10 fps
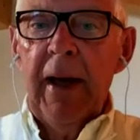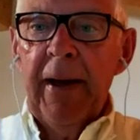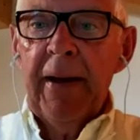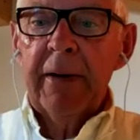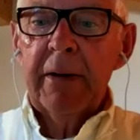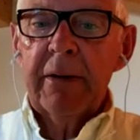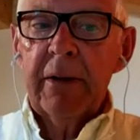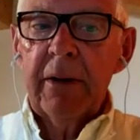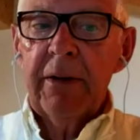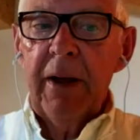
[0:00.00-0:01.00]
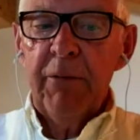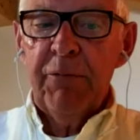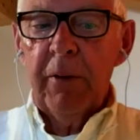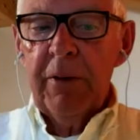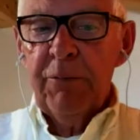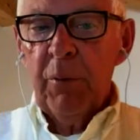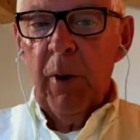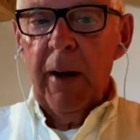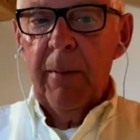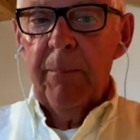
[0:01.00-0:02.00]
And therefore, if
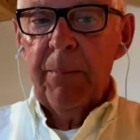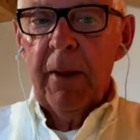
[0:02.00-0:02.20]
you are